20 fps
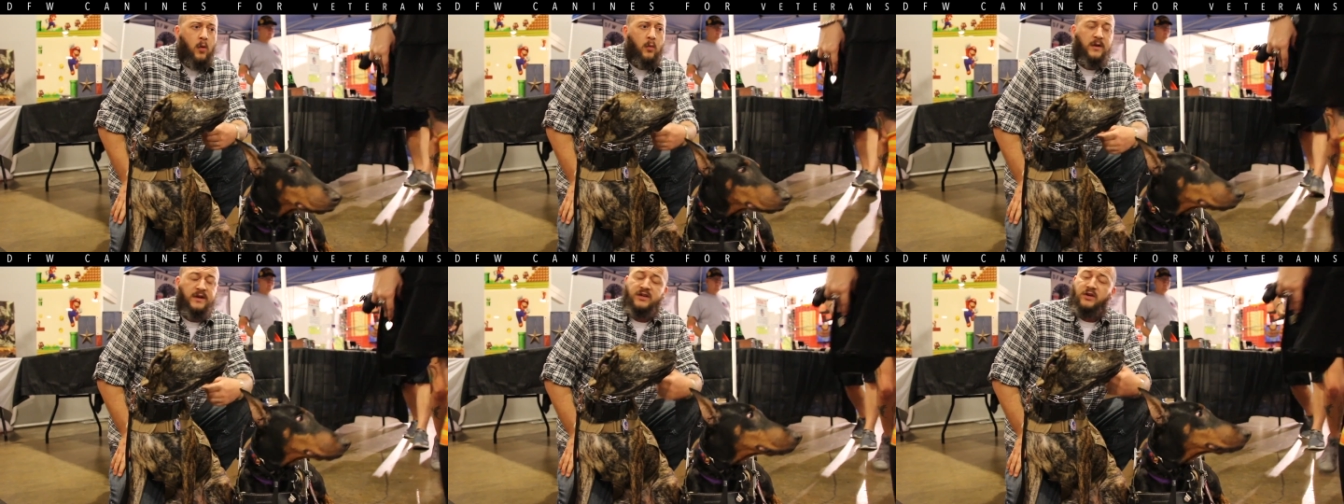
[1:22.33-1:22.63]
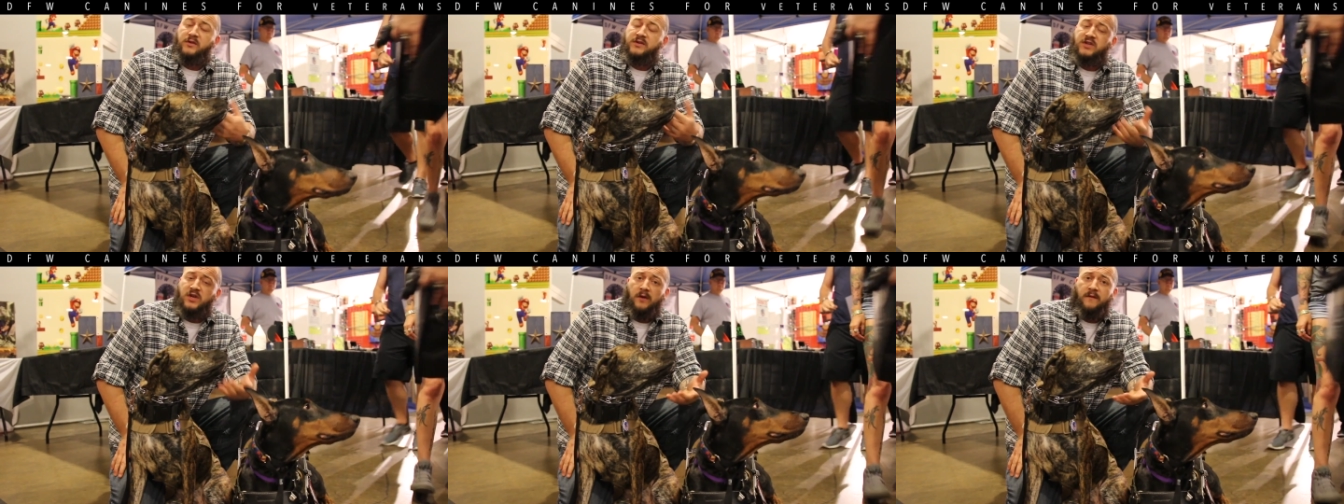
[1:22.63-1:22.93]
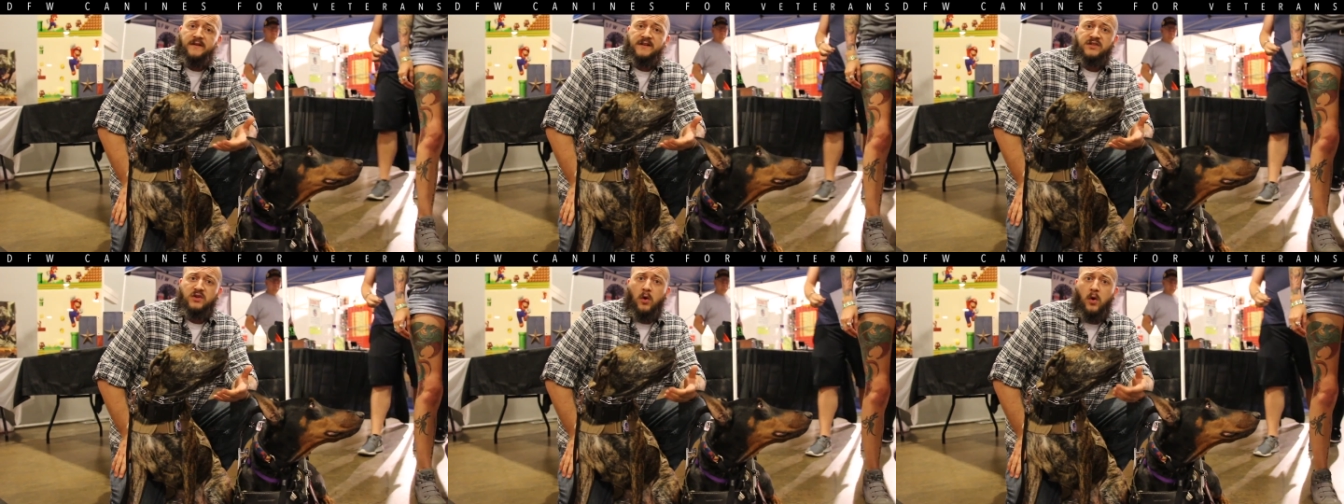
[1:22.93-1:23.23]
We do
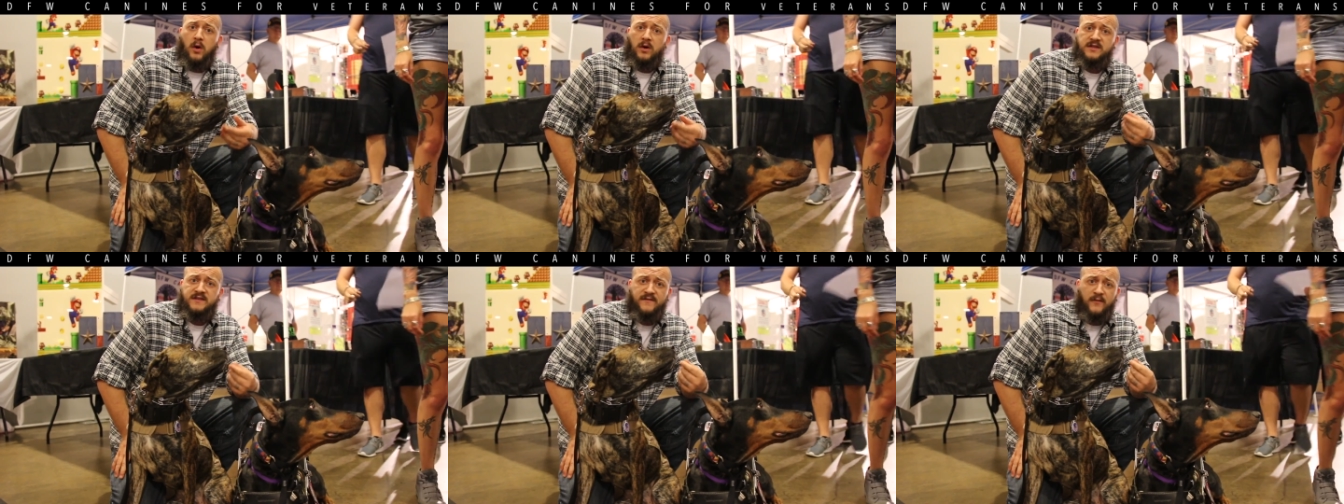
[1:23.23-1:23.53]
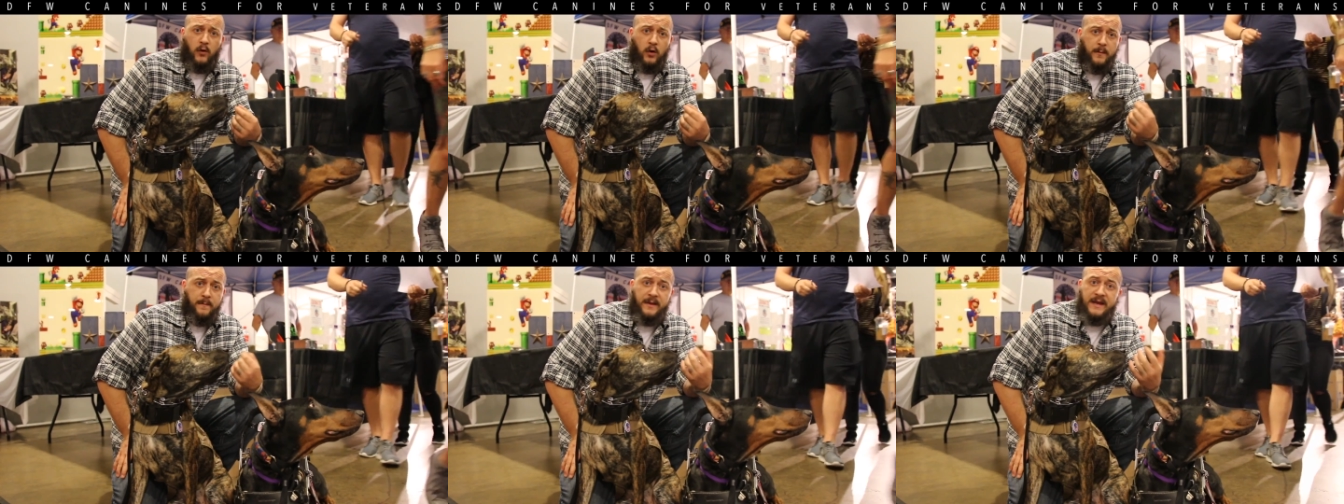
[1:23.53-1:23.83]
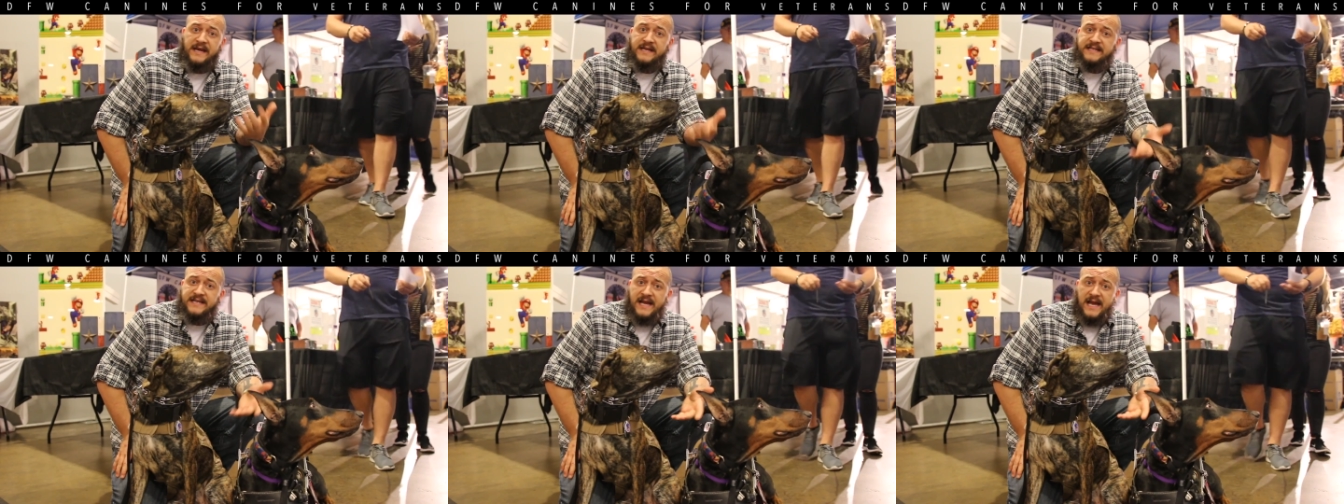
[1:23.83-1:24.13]
service dogs for
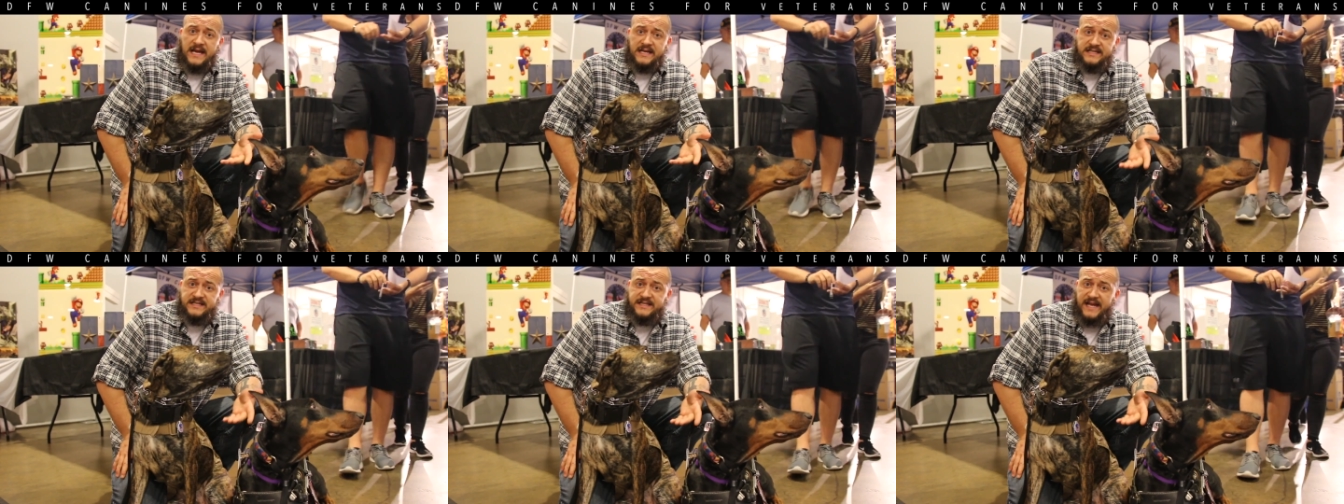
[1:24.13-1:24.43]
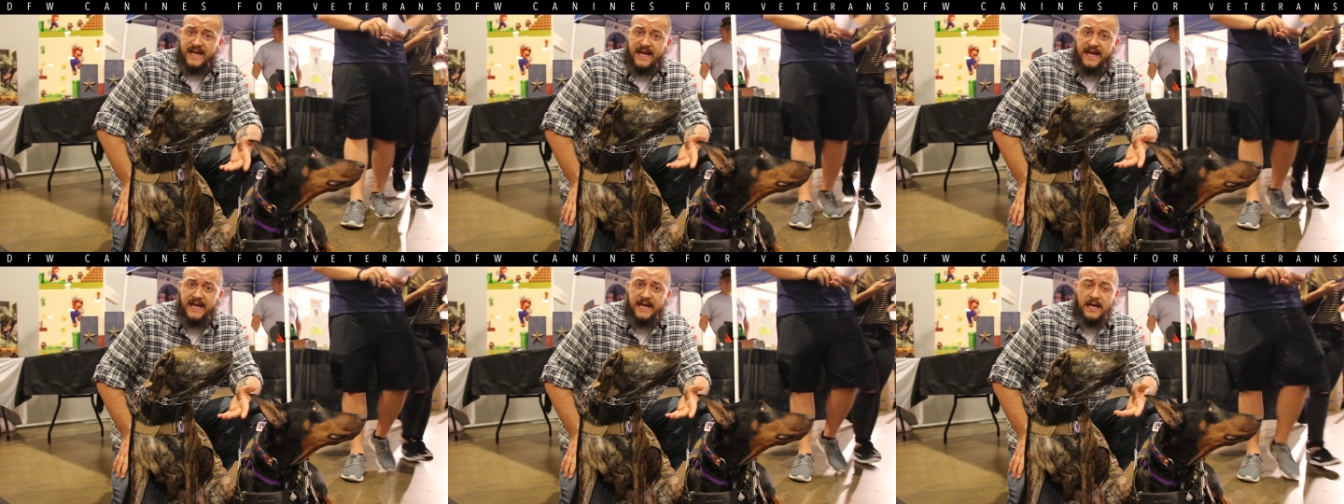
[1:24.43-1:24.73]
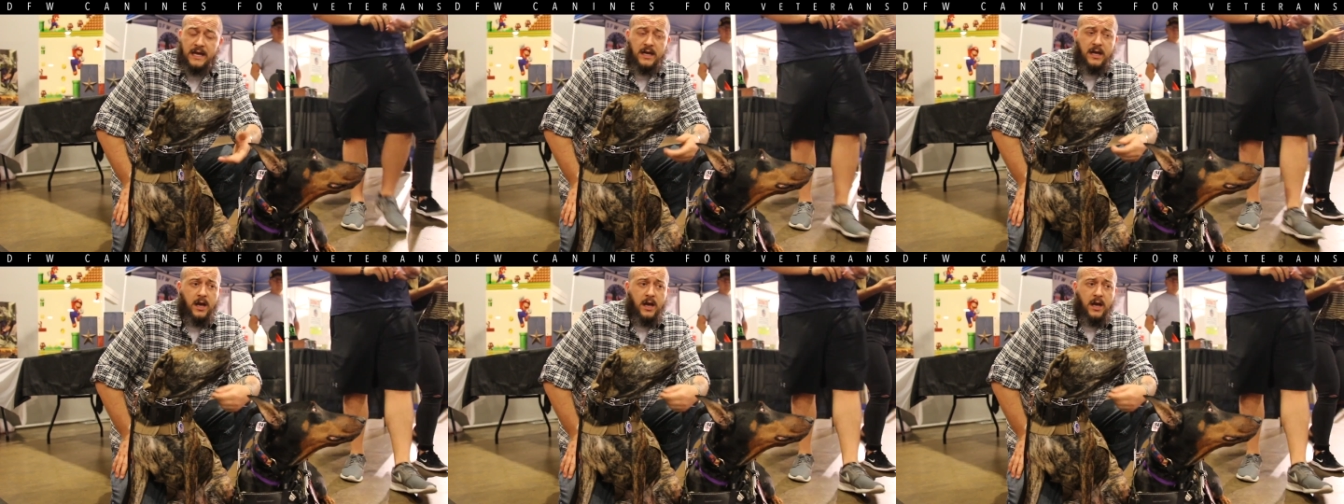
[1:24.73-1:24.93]
P T S D,